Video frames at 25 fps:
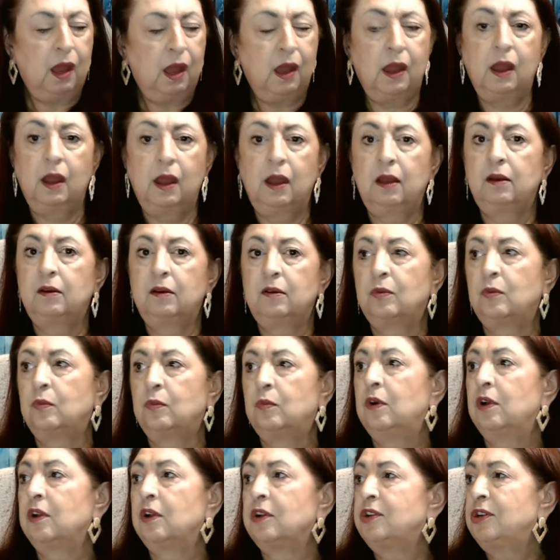And
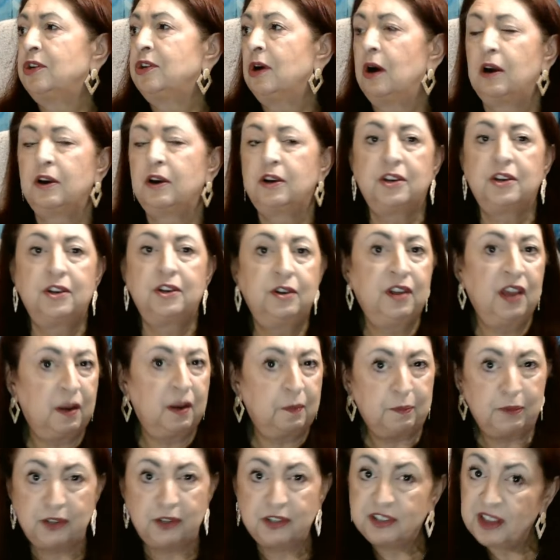we'll charge
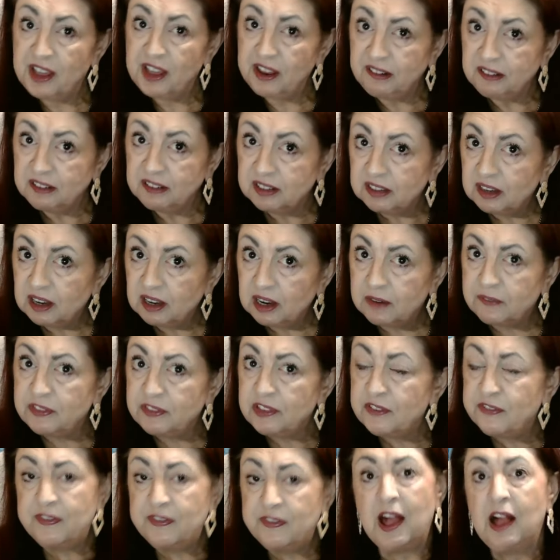10%
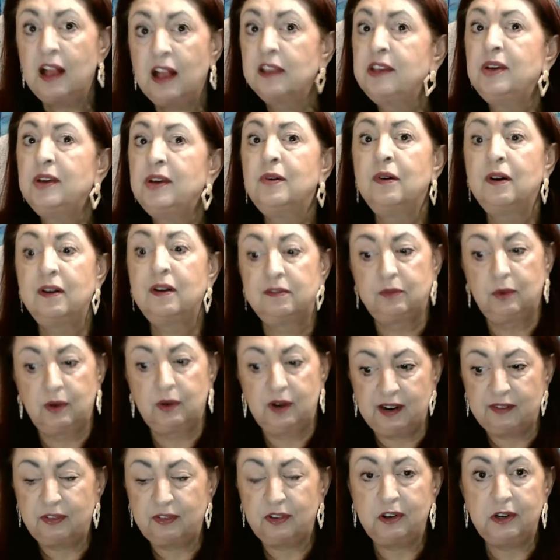of the value of
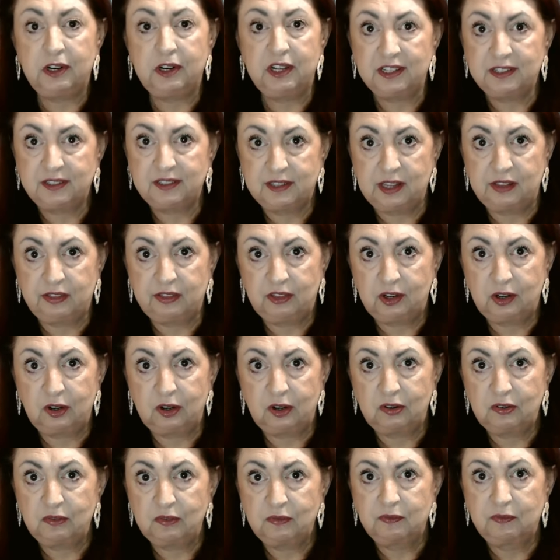whatever it is that
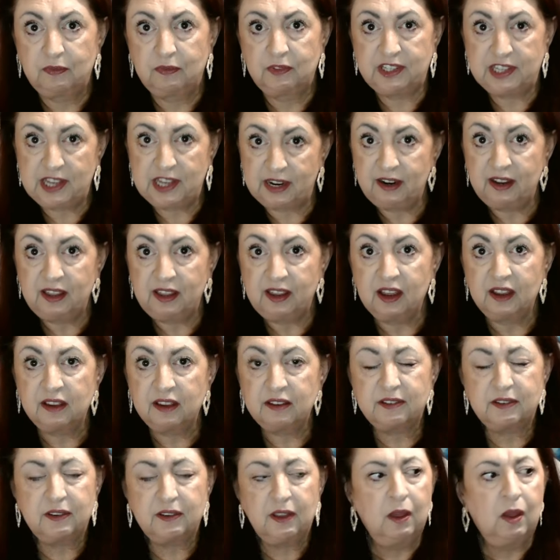they're sending
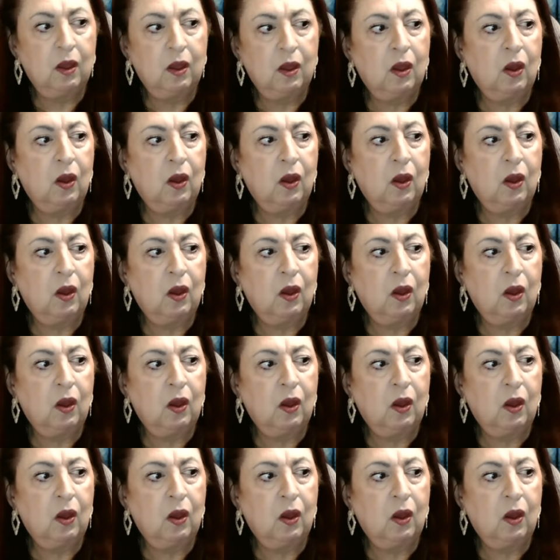us.